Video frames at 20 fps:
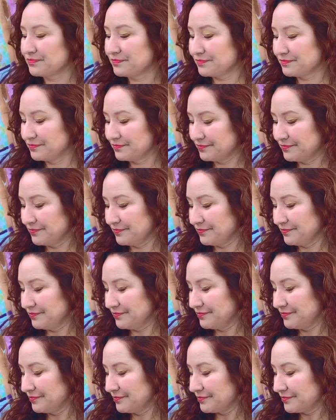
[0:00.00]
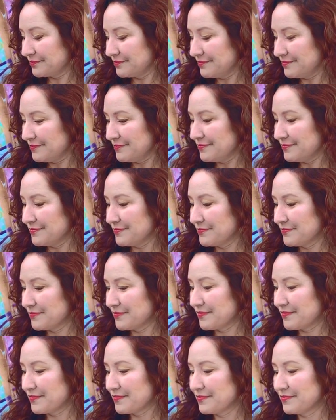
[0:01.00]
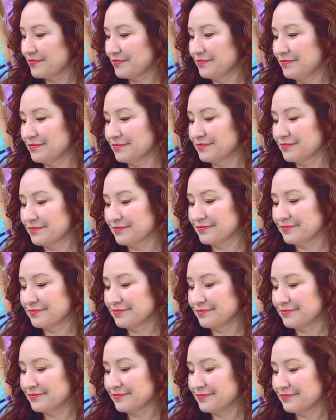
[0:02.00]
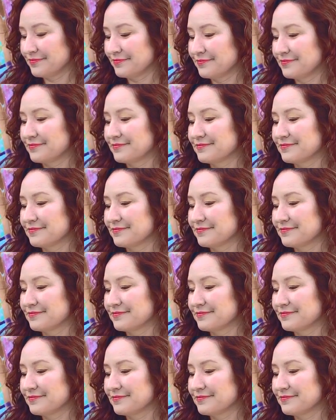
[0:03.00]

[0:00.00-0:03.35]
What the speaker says: [no speech]